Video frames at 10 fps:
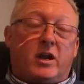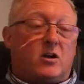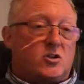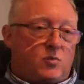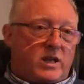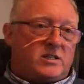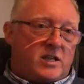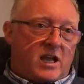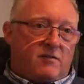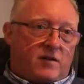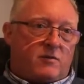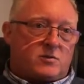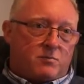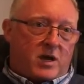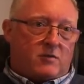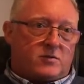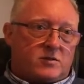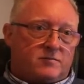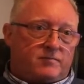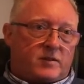I got
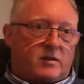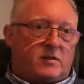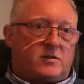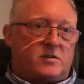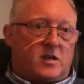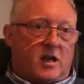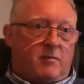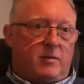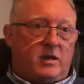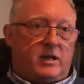£28,000